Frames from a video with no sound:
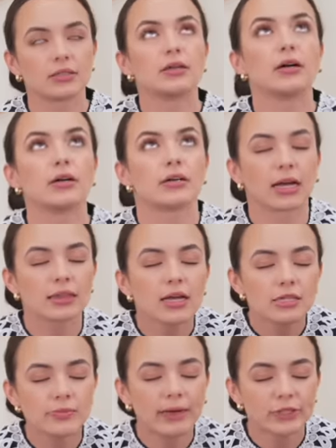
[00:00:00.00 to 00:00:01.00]
Ugh, I
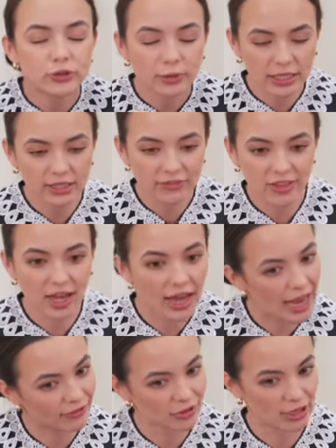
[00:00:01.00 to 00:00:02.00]
lost my train of thought
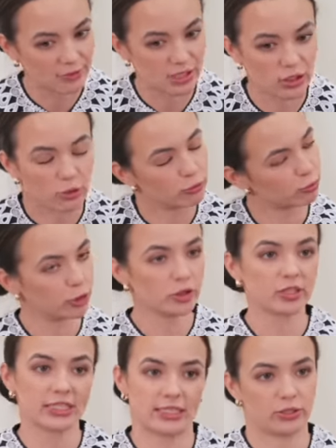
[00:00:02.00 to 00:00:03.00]
after I was so
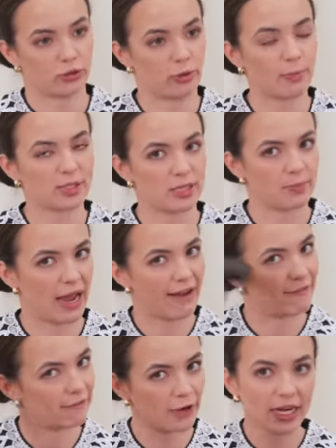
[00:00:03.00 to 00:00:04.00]
rudely interrupted by
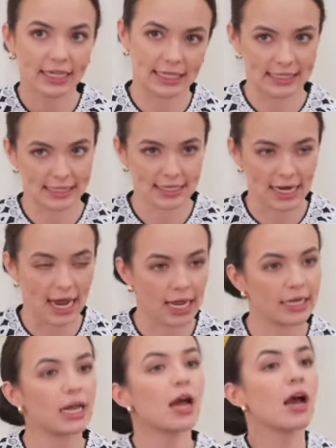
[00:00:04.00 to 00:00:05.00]

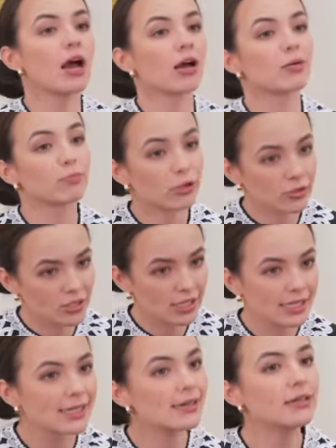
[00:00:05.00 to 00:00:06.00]
Frankenstein.
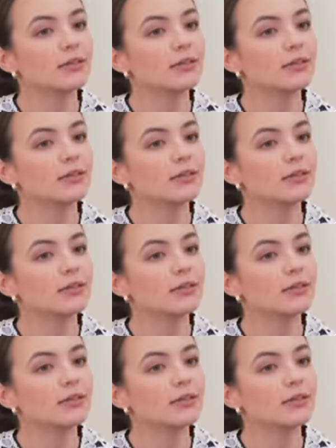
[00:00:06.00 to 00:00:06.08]
Proceed.